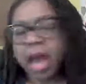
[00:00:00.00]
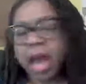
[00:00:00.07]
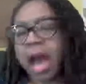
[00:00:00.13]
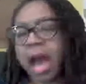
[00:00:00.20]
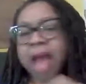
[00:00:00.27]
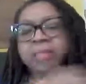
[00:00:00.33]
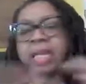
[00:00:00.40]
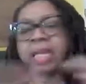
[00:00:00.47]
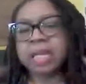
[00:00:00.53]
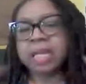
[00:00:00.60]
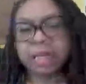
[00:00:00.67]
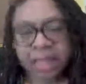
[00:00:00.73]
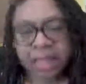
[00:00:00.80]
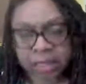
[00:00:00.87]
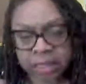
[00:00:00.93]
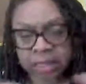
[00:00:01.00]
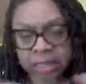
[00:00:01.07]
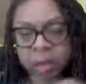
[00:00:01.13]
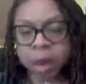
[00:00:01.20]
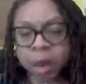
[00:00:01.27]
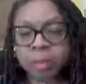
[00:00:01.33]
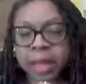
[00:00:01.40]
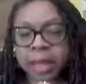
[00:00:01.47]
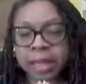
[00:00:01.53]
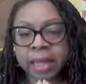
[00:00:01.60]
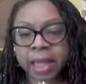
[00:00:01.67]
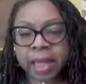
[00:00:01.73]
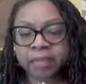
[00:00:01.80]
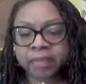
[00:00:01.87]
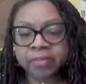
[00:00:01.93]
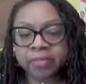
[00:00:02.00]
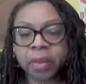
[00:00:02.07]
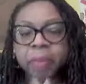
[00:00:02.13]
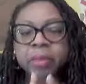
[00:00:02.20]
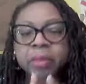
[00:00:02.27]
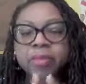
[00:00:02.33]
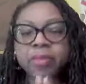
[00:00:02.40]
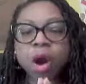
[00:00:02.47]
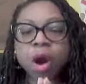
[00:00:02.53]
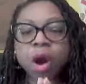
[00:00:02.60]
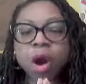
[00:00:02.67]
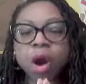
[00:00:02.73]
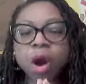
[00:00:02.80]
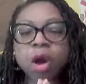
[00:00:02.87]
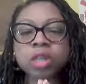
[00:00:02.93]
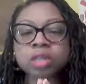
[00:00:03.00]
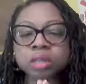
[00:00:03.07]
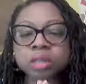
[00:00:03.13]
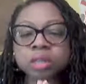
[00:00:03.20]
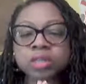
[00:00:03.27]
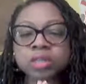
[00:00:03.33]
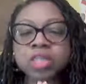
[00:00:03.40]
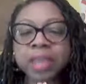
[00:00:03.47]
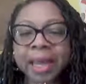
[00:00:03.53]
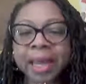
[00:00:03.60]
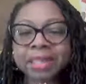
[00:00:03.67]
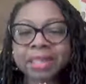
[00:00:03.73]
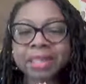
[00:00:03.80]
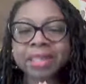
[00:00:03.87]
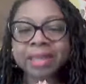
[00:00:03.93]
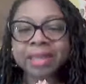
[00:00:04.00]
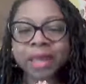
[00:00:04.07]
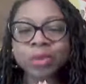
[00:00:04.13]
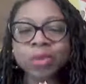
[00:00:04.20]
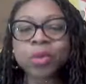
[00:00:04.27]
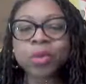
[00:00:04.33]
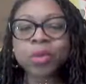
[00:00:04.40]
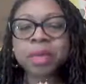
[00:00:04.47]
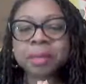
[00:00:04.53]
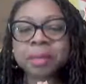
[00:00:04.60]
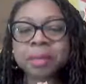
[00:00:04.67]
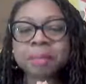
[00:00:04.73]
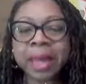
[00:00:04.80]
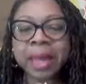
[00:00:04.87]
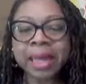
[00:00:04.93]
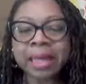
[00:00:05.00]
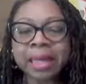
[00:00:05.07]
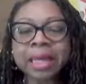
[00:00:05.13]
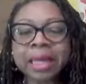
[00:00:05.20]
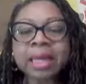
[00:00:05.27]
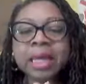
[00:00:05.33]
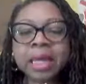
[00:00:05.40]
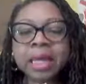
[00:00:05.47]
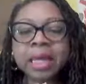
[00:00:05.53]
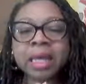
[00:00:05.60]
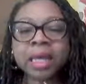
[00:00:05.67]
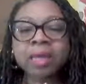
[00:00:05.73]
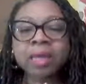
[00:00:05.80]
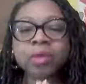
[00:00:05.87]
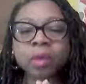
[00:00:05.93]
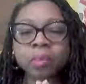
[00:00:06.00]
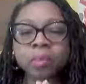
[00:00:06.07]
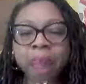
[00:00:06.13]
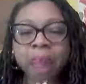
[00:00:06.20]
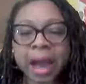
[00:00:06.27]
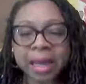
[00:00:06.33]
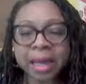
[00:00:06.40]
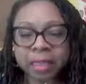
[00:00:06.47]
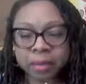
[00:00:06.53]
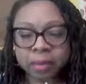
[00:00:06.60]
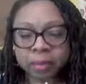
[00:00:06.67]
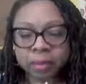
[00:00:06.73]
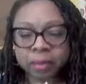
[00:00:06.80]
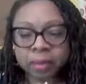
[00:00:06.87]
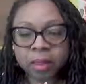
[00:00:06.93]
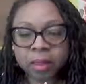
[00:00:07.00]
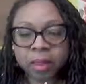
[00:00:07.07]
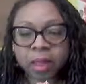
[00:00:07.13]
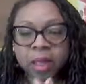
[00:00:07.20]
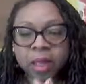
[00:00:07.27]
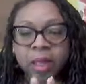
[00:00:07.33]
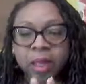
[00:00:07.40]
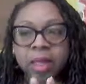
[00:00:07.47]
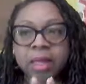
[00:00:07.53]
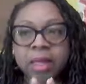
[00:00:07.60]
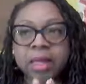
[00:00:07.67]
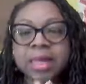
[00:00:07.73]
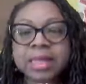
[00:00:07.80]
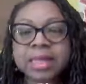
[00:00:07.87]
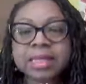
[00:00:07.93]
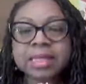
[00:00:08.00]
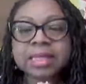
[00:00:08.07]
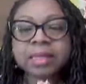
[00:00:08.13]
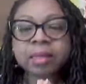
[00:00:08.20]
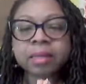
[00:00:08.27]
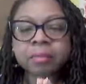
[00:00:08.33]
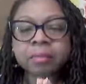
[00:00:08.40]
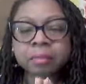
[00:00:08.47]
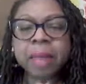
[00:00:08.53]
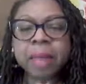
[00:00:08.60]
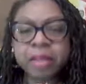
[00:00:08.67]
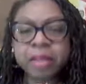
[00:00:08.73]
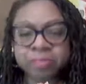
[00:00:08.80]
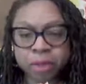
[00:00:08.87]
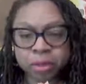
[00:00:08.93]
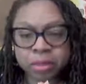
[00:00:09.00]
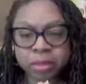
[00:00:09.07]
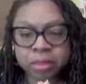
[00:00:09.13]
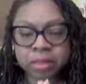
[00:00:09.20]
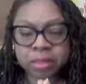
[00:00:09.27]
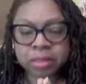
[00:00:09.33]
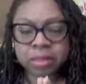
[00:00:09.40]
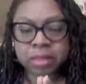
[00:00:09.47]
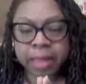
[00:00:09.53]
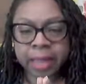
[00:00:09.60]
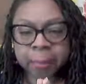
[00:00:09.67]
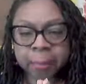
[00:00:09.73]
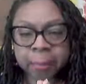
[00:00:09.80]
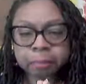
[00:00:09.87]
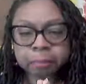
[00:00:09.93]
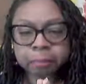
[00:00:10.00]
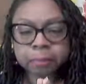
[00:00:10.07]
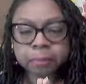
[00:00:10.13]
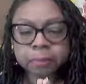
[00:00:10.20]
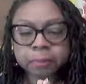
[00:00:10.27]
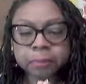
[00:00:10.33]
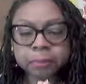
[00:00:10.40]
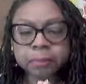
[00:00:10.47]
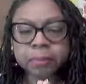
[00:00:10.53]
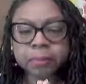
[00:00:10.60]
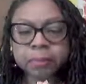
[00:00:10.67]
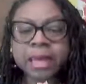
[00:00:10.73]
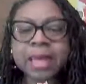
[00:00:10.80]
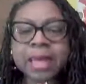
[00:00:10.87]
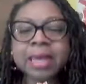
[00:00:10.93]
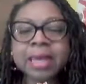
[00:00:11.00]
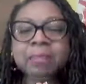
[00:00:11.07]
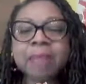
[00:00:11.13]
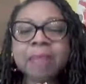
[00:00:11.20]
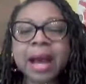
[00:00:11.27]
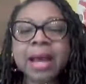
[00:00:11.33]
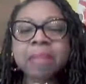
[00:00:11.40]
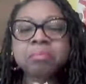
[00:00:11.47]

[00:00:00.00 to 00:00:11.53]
I've eaten like this all my life, but there are some changes that you can make in your body. It is May 1st today, and my